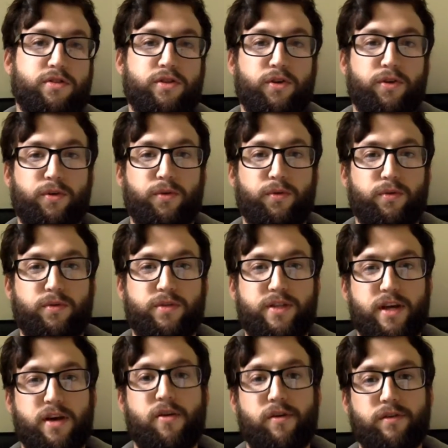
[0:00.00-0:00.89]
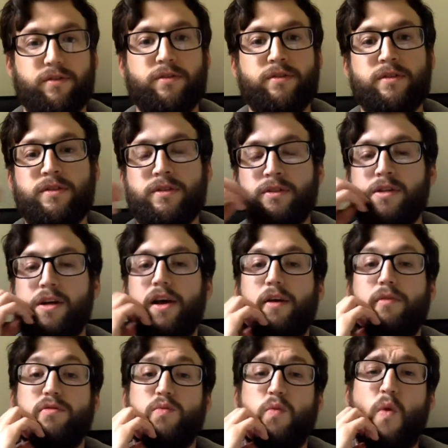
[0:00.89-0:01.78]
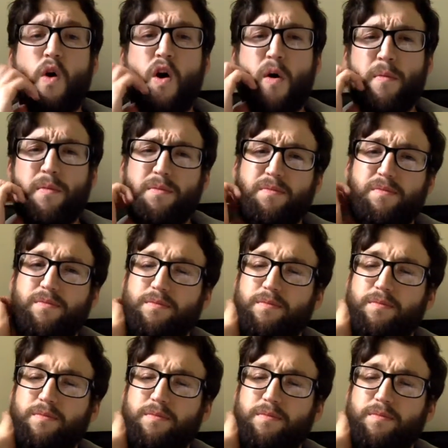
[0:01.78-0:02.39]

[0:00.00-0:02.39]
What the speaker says: to sit on. It was warm,